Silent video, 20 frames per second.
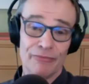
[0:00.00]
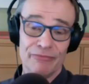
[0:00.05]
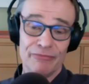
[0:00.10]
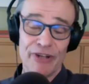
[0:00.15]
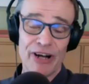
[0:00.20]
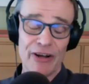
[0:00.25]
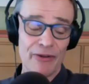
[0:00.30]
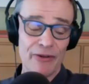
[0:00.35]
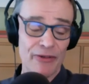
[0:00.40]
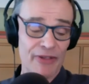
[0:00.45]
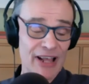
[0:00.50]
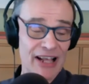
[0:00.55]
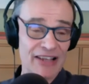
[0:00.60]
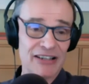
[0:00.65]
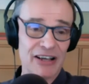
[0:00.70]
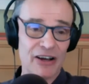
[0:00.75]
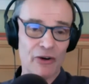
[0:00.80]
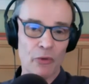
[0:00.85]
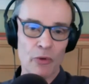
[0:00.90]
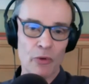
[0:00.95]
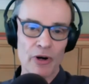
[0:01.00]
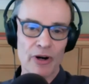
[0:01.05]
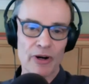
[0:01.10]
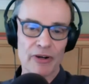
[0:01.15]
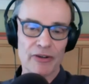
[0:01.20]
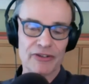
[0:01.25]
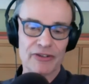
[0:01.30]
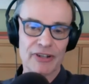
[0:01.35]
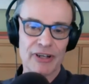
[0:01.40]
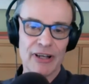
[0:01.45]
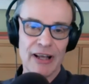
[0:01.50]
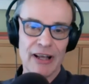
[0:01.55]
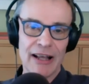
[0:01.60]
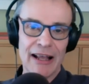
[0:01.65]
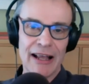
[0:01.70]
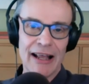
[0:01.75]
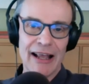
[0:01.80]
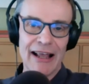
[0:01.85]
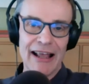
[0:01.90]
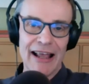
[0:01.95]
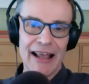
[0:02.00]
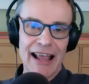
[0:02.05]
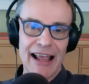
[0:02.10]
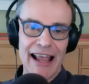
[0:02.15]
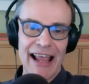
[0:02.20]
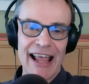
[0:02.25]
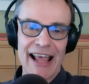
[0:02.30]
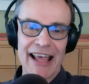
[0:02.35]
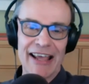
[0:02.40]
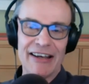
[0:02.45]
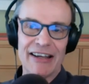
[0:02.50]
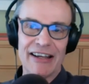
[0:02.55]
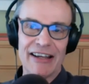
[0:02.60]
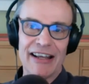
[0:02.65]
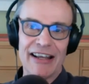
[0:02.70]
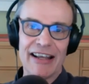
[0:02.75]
you know that's how it works and